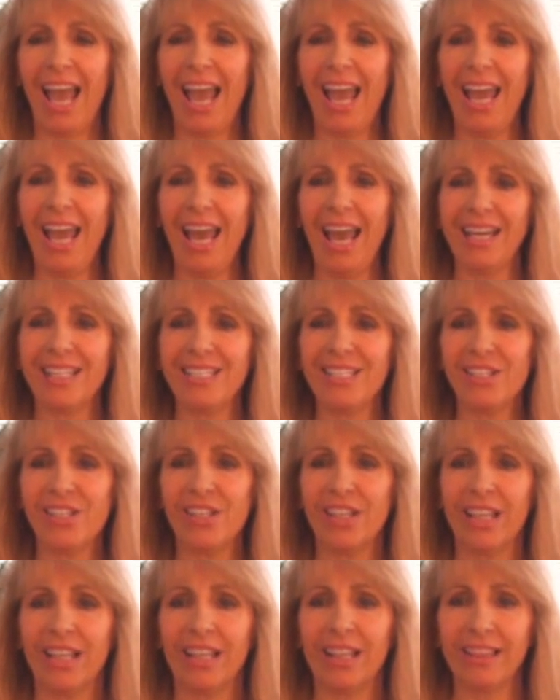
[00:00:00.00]
And
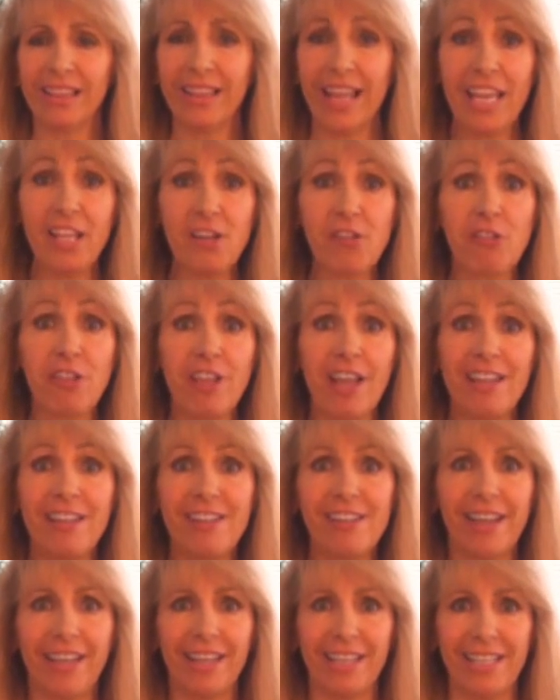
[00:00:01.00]
later that
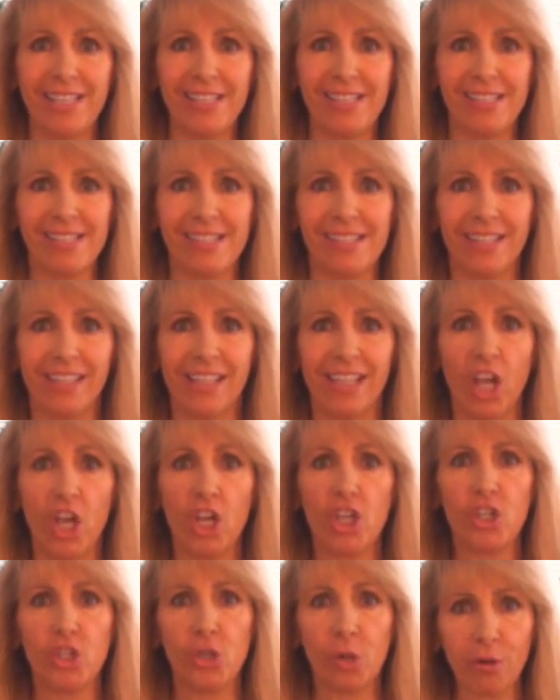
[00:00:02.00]
night,
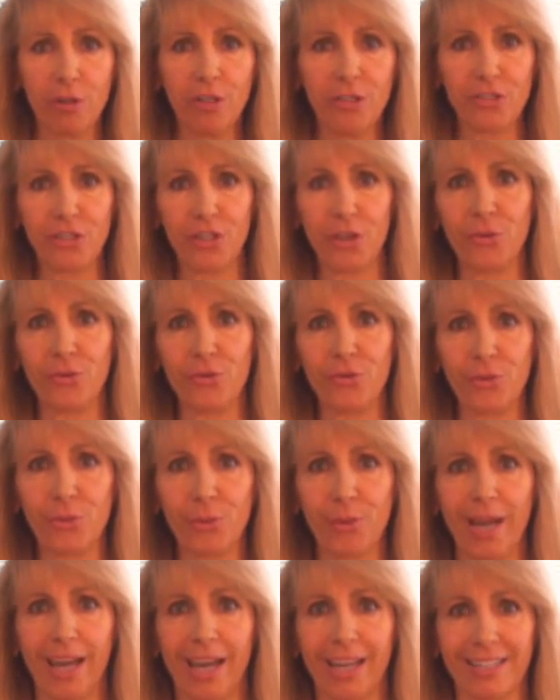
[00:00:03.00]
Uranus goes
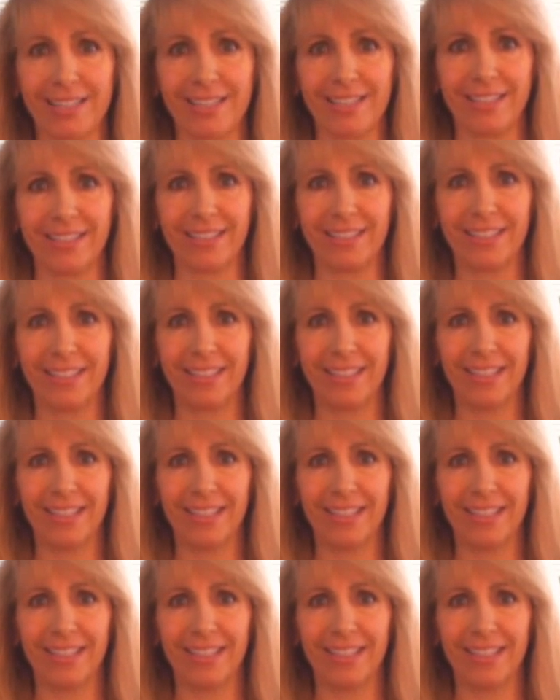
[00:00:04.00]
direct